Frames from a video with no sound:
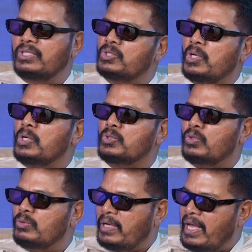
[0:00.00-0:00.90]
song
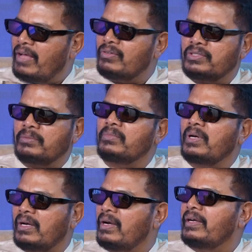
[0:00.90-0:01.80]
should have some
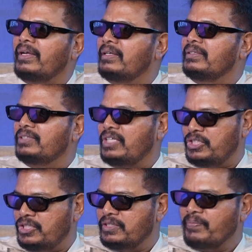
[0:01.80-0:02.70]
Carnatic touch.
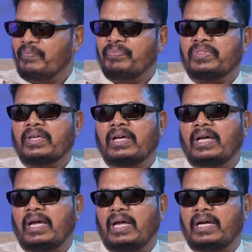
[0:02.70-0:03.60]

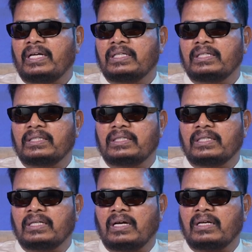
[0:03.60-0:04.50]

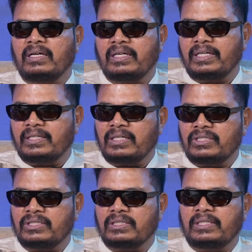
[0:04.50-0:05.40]
Carnatic
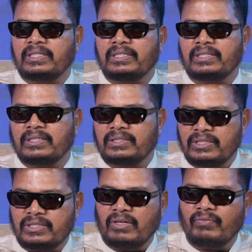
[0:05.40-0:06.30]
touch and
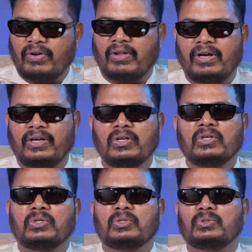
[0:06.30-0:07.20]
this infrared.
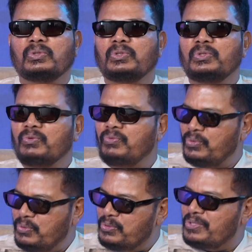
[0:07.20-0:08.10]
So you
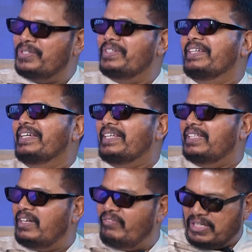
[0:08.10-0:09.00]
fused
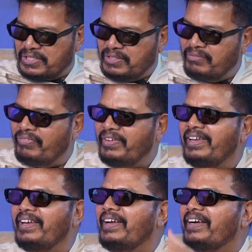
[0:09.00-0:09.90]
that Western
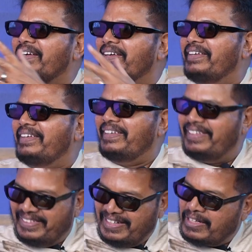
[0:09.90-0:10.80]
feel and
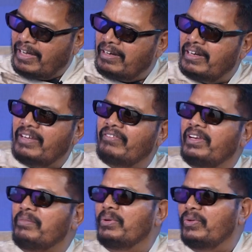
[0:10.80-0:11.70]
that Carnatic
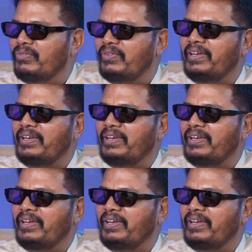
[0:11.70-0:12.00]
very beautifully.